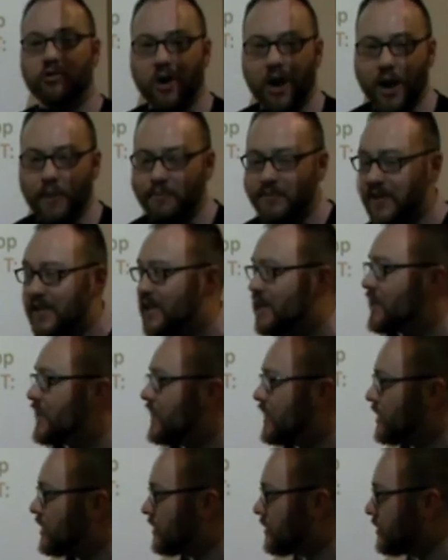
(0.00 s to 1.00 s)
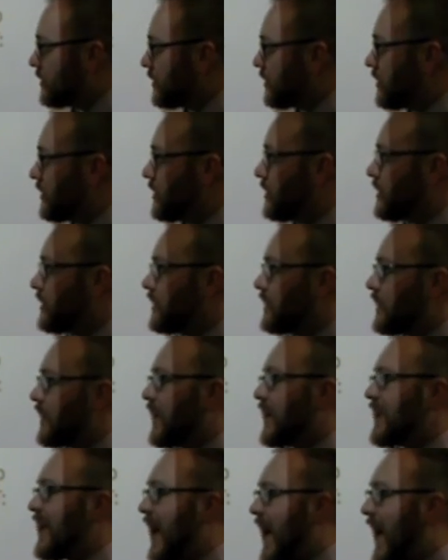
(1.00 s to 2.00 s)
drop the E
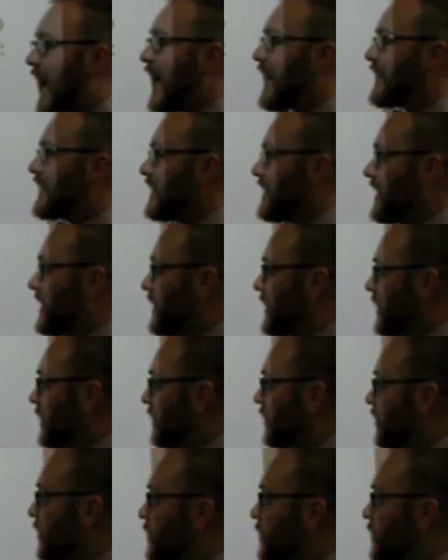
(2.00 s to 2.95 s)
and add an E